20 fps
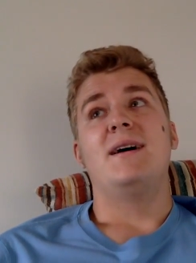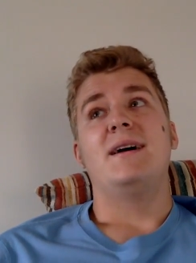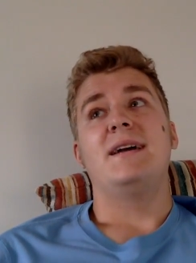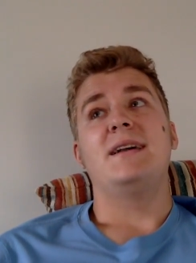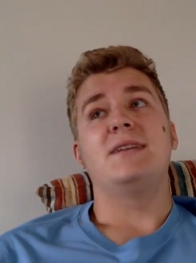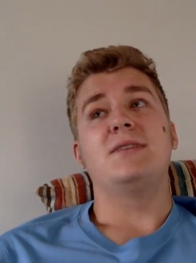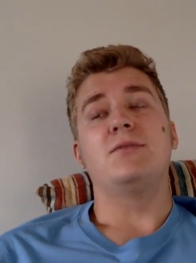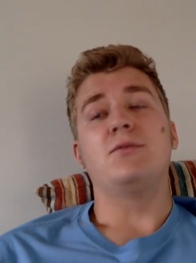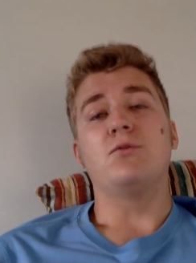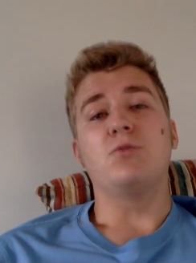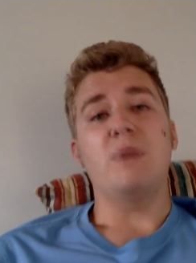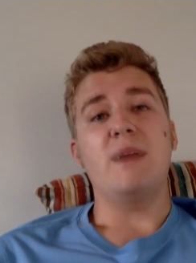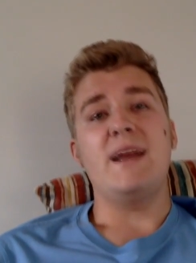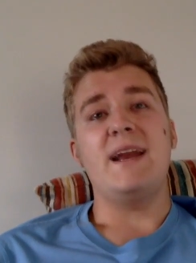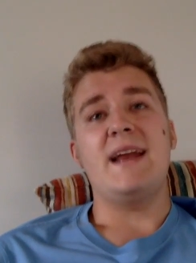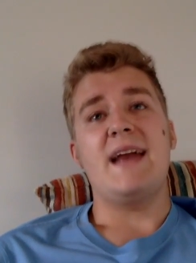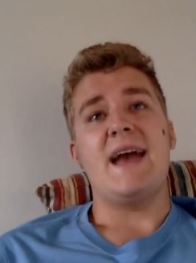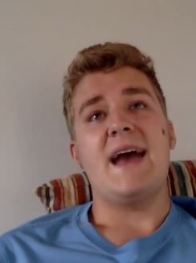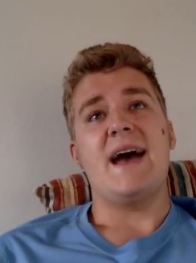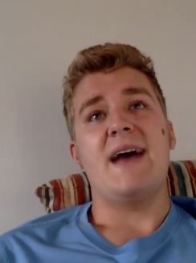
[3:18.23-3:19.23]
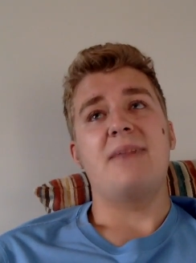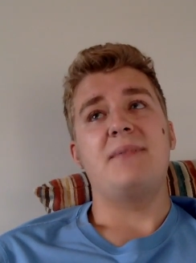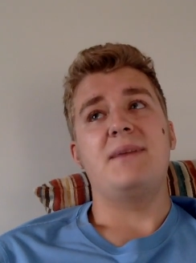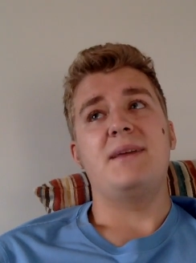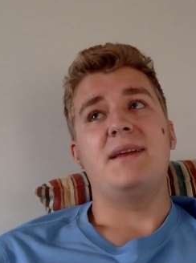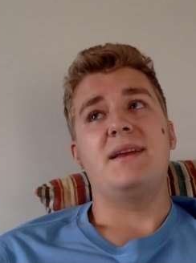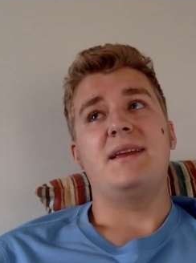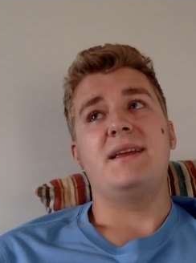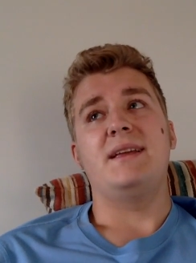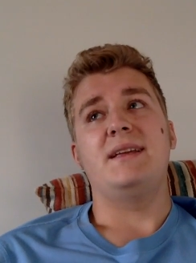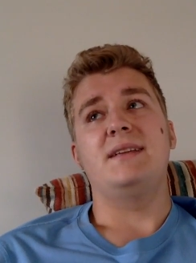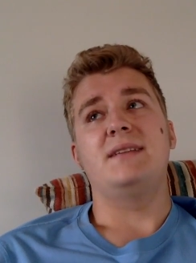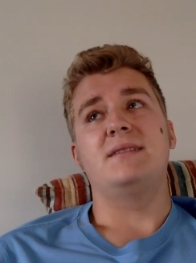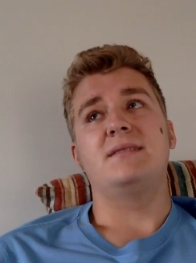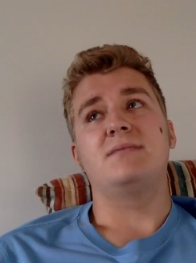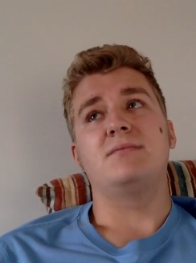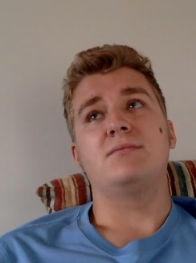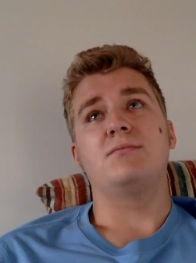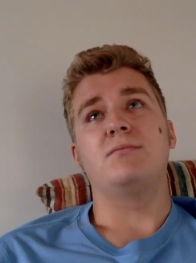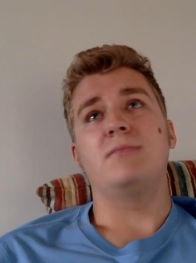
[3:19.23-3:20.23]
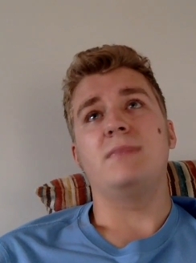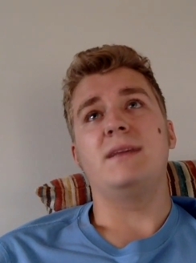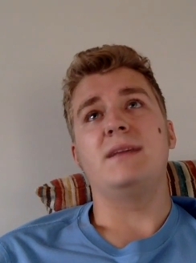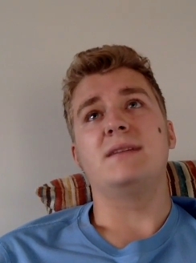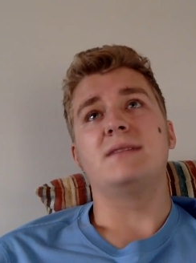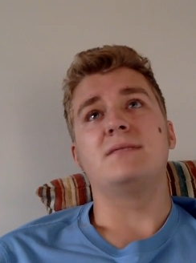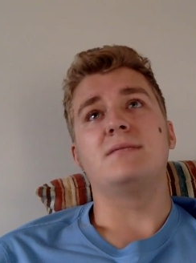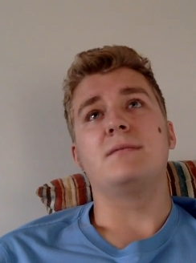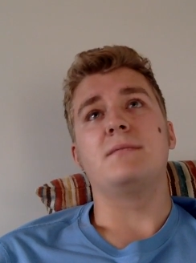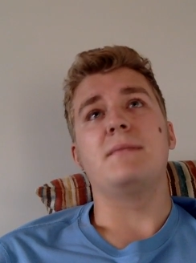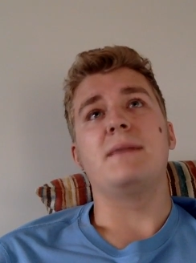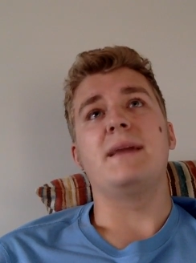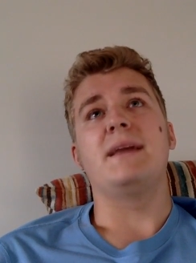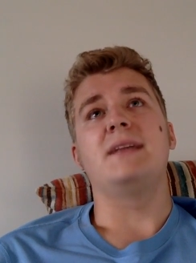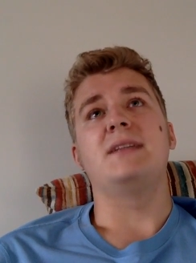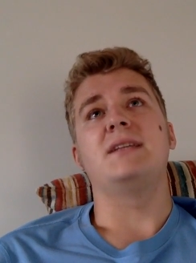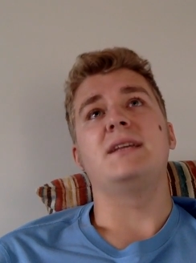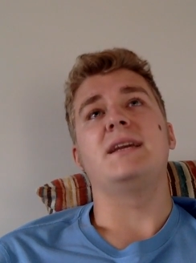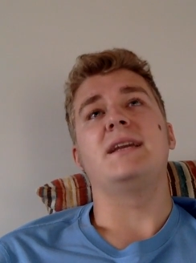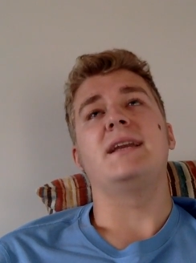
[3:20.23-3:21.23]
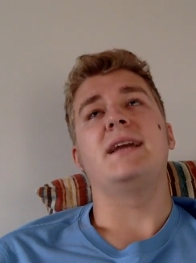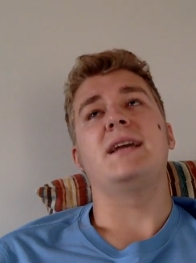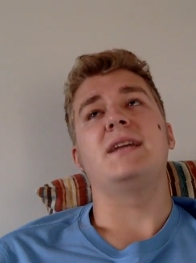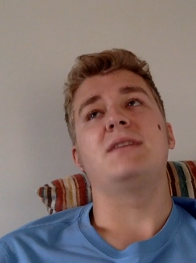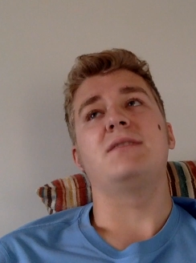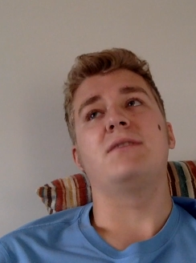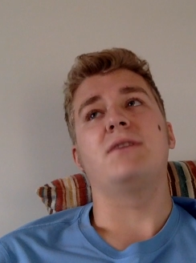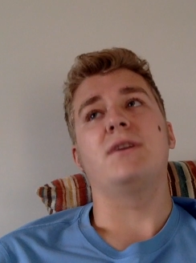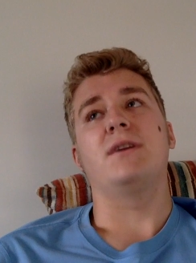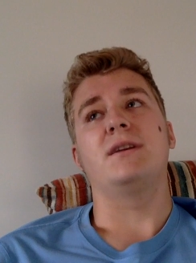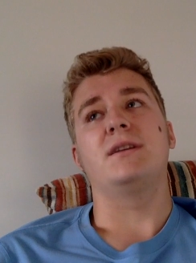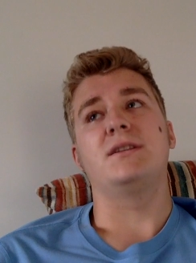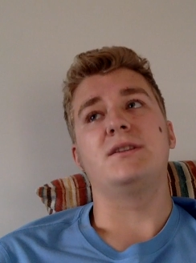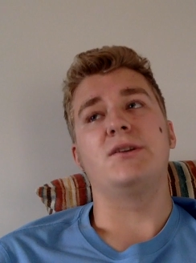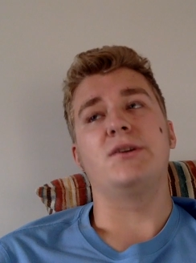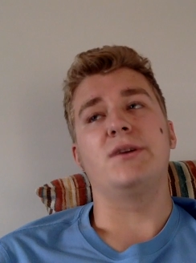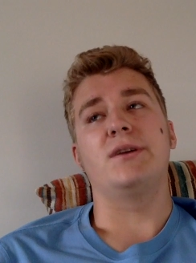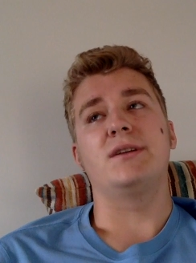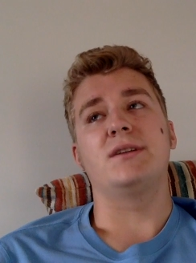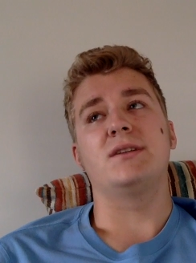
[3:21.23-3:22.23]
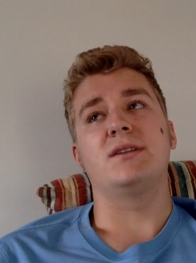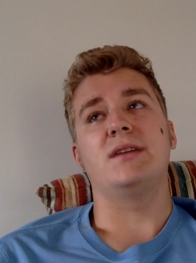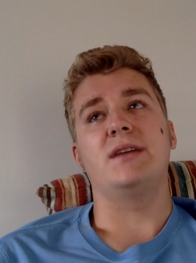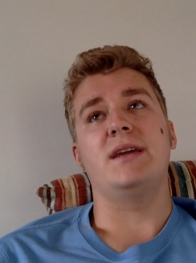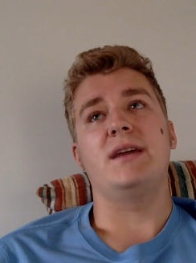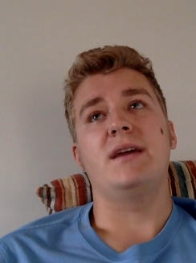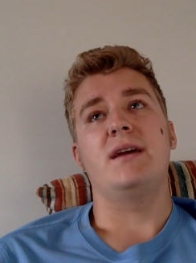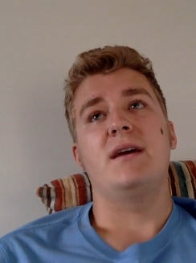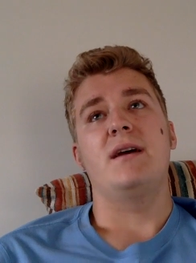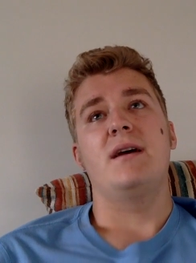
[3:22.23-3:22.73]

He's a great admin. He's amazing. He takes it very seriously.